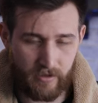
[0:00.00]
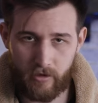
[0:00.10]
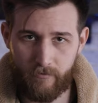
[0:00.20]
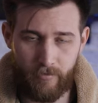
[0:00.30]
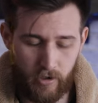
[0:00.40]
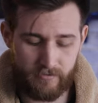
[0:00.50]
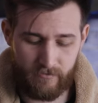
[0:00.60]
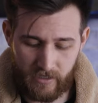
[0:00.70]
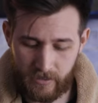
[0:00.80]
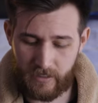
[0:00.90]
in
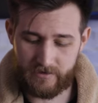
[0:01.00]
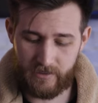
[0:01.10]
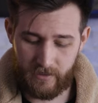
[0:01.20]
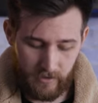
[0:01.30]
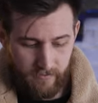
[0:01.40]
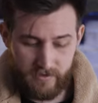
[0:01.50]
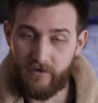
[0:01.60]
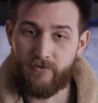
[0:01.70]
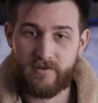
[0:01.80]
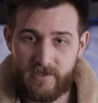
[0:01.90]
compartmentalizing the
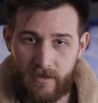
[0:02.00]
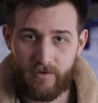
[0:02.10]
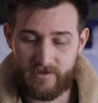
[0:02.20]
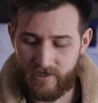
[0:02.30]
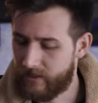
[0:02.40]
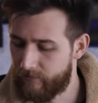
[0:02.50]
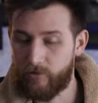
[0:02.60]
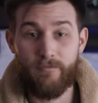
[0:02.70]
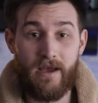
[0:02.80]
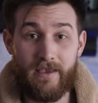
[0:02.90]
different segments. I can
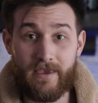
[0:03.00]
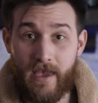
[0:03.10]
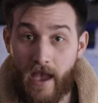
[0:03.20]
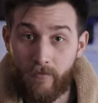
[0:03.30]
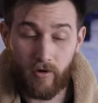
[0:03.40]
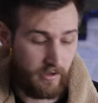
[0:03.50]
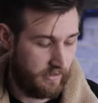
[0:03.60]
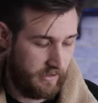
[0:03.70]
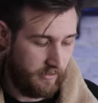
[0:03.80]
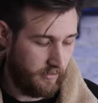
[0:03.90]
put my camera in
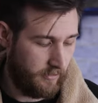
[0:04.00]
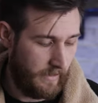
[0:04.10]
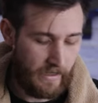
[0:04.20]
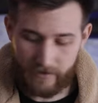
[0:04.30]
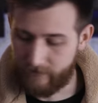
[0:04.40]
here, I